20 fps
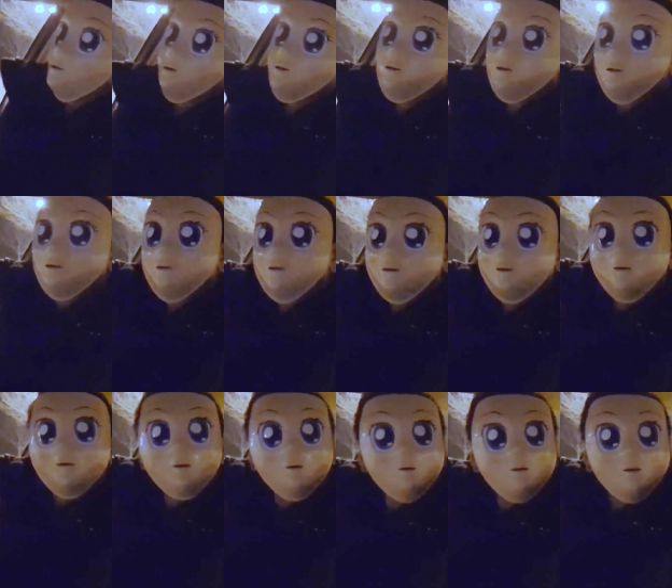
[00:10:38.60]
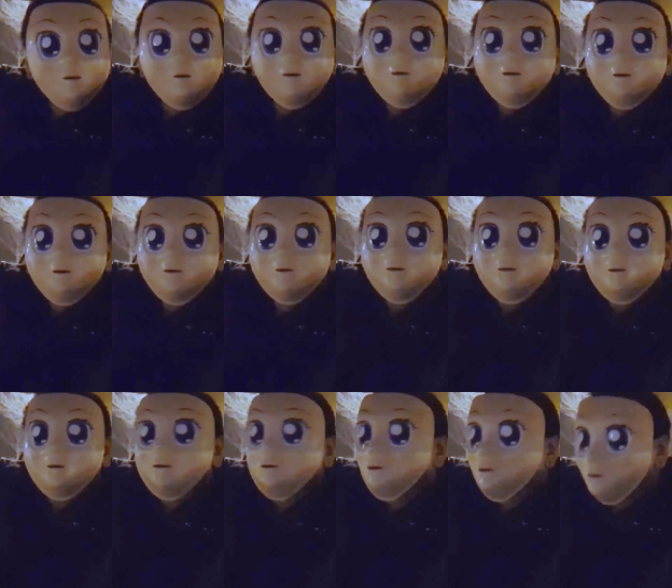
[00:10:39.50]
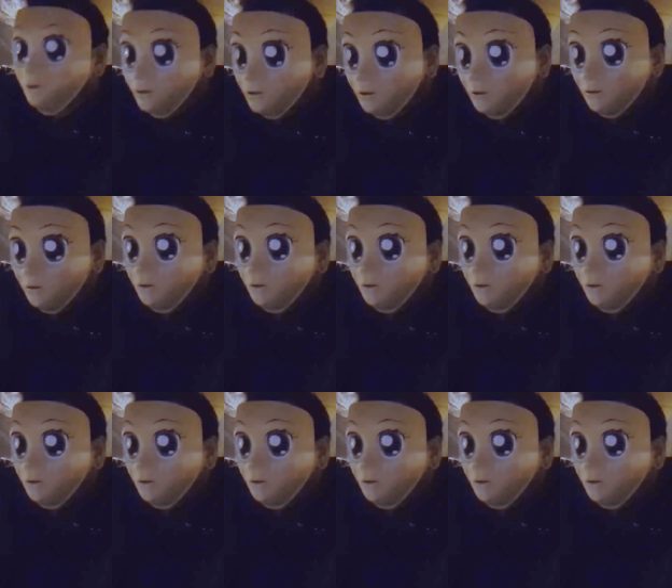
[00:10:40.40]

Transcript: Well, some people don't have the time,